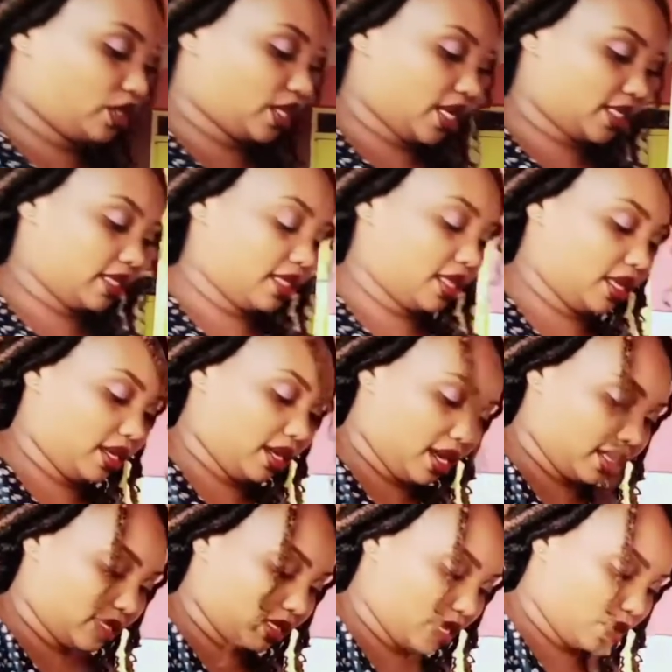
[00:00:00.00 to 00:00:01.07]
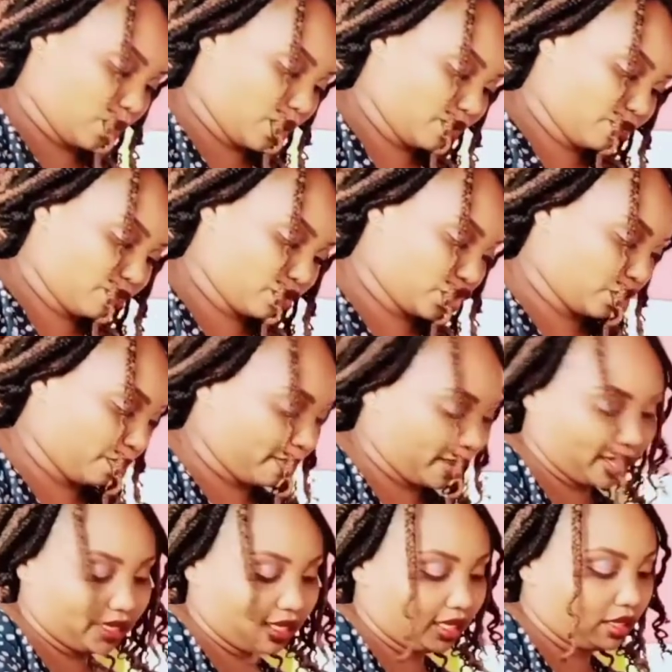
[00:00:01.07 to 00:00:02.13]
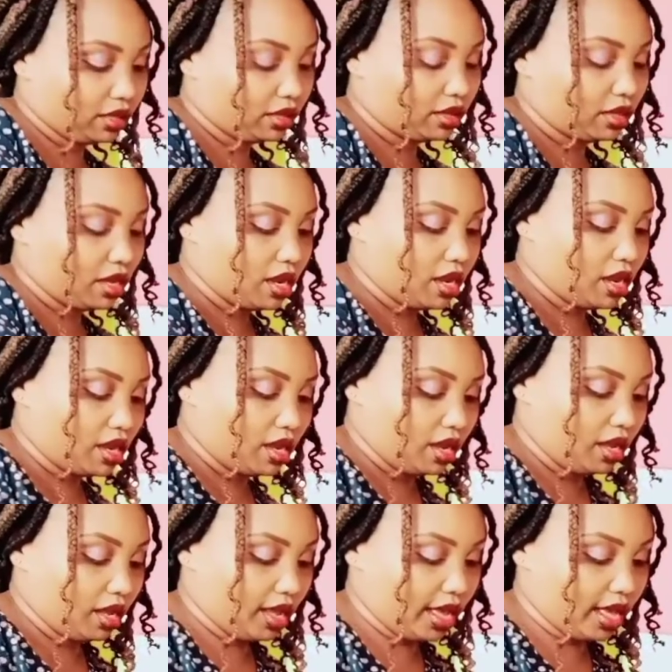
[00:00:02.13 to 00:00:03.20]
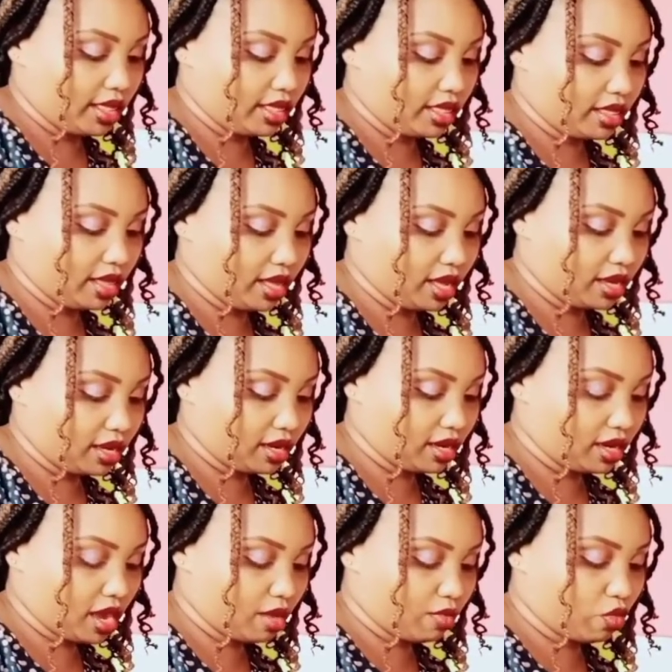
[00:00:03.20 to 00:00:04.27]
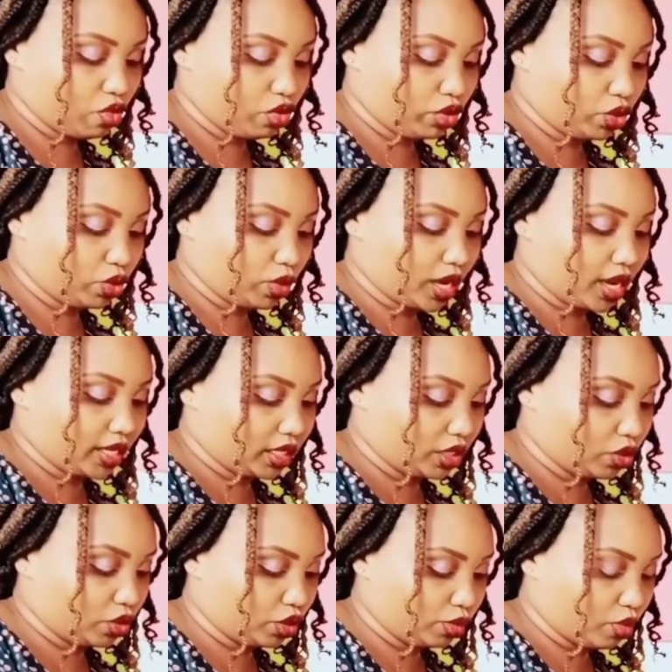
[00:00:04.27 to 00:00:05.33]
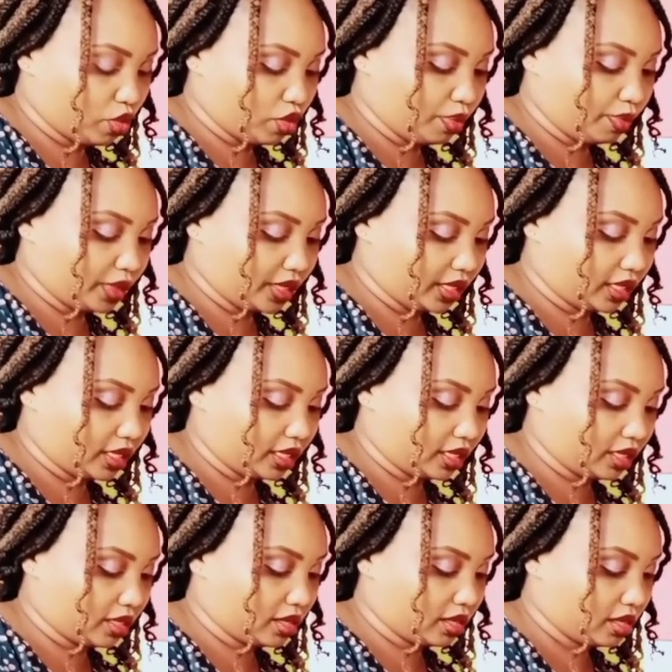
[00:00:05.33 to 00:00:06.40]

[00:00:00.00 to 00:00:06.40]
not as thin as that one for chapati. And then I'm going to cut into small pieces.